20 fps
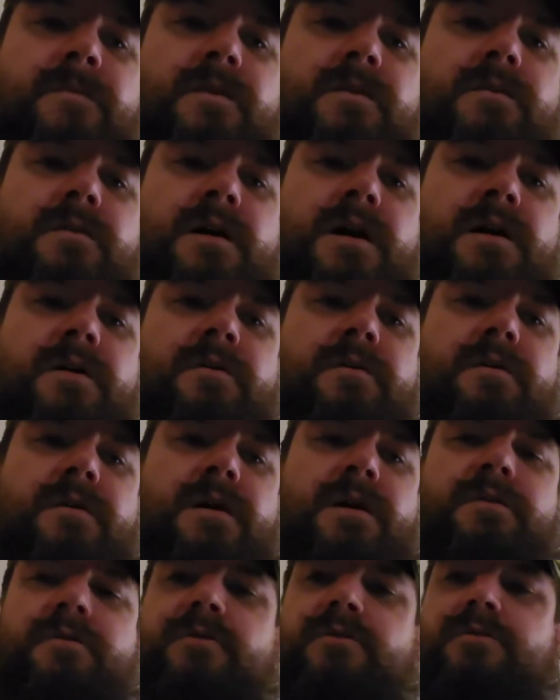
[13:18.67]
I
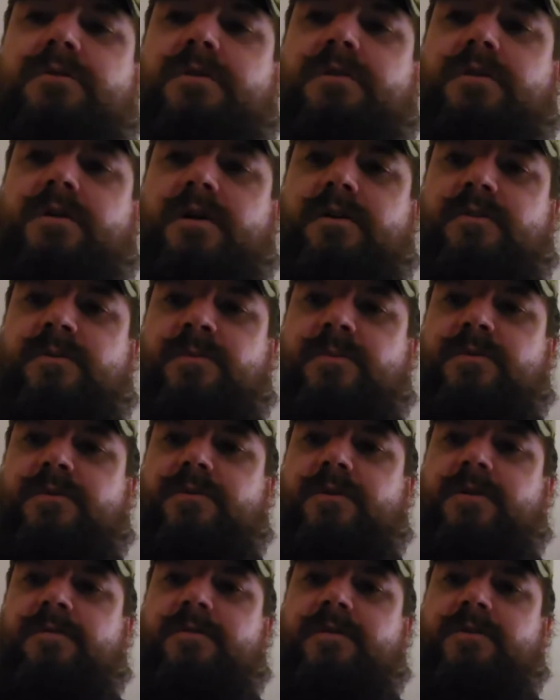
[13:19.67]
understood customer
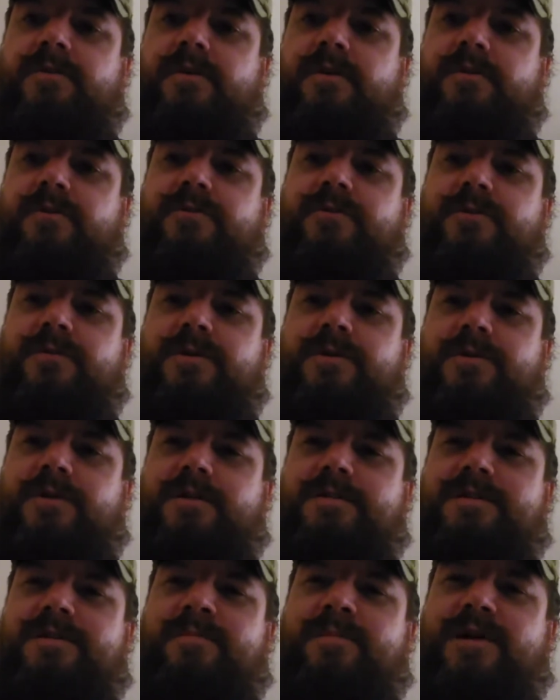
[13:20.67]
service also. I
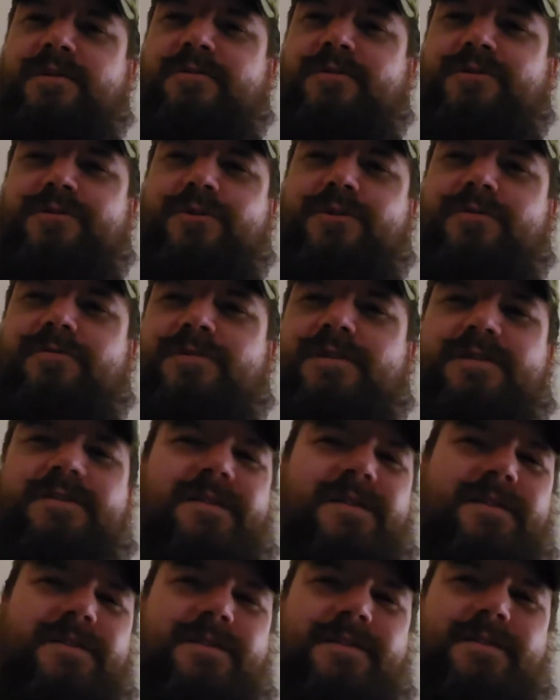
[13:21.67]
did my return
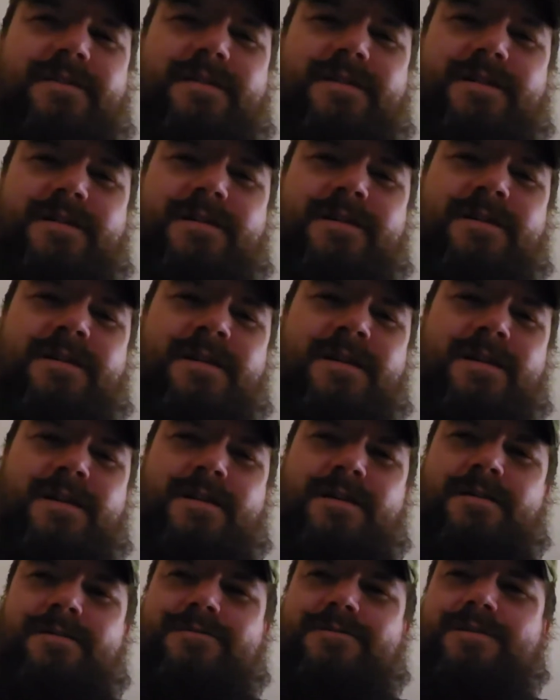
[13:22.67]
visits
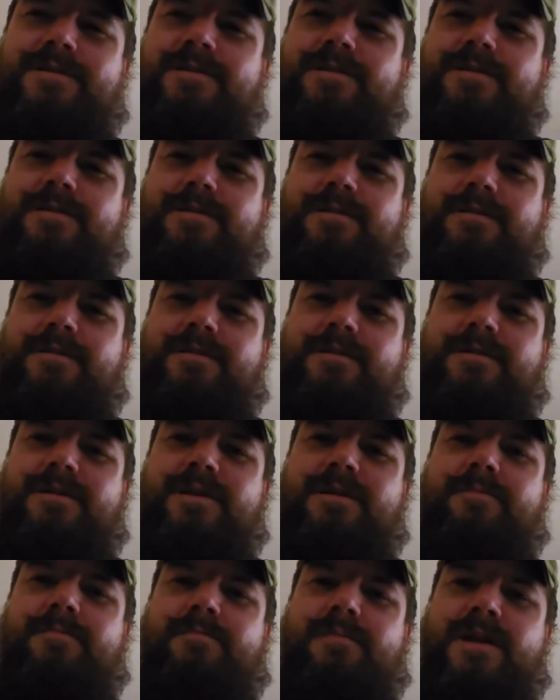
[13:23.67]
to
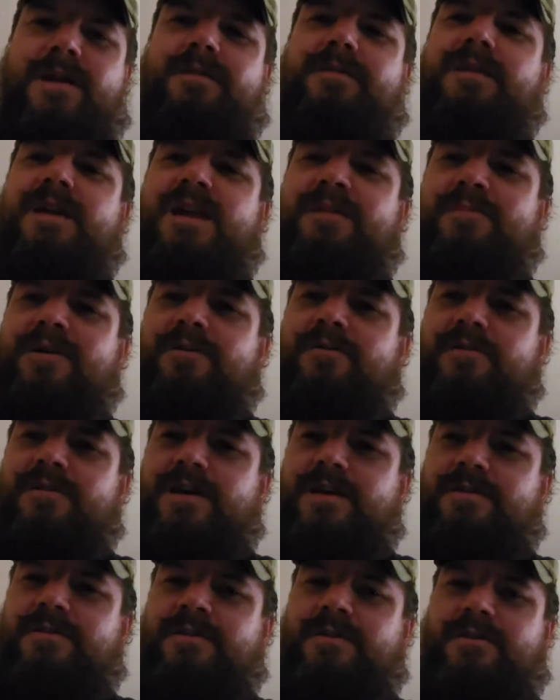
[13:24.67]
keep maintain my
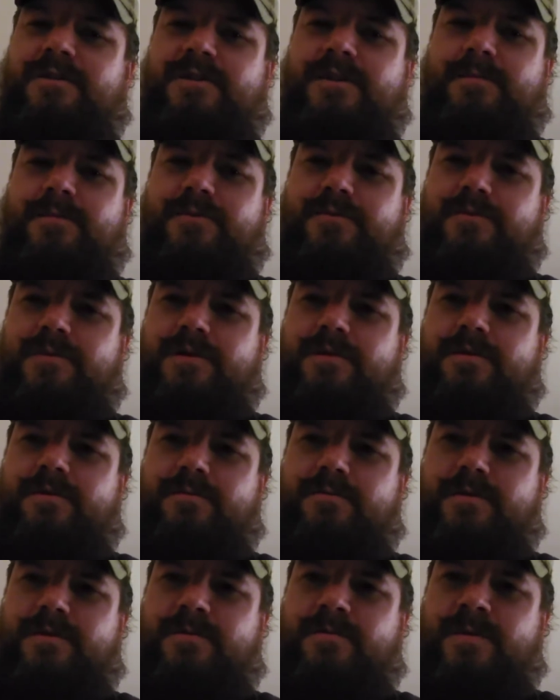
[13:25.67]
relationships
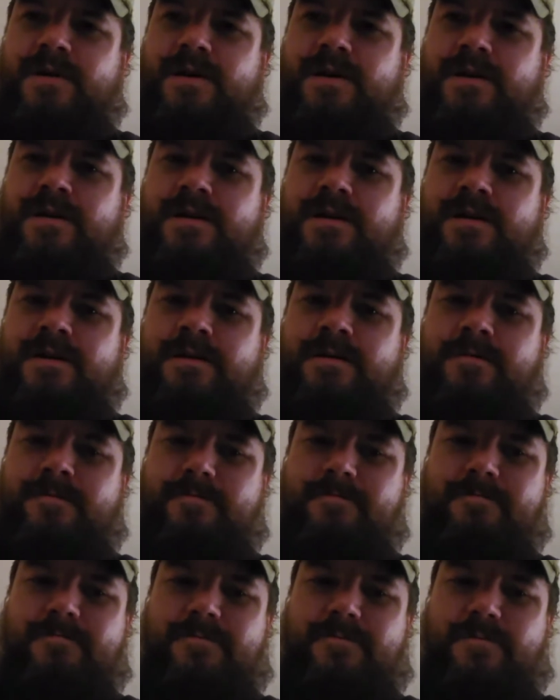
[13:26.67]
with
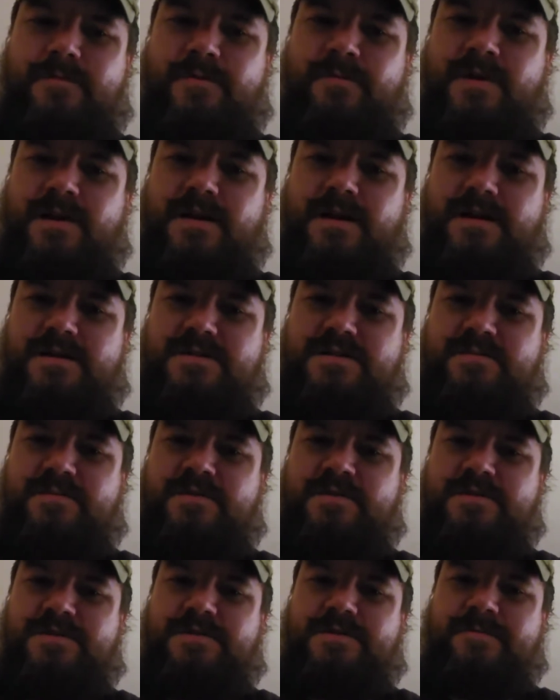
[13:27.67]
my
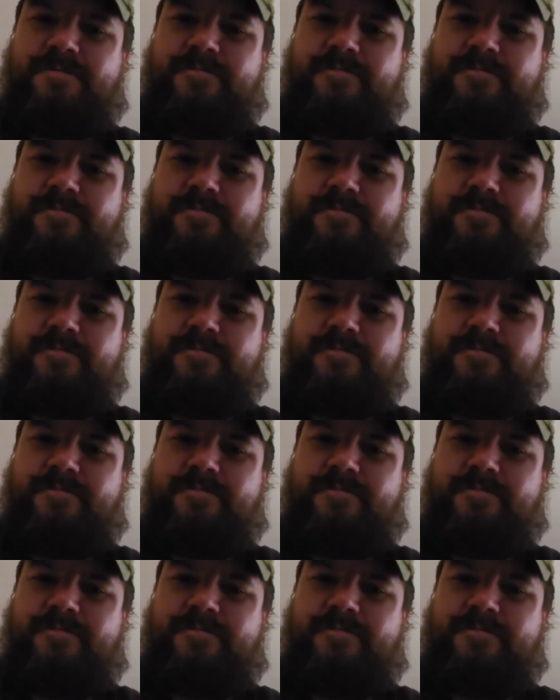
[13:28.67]
customers,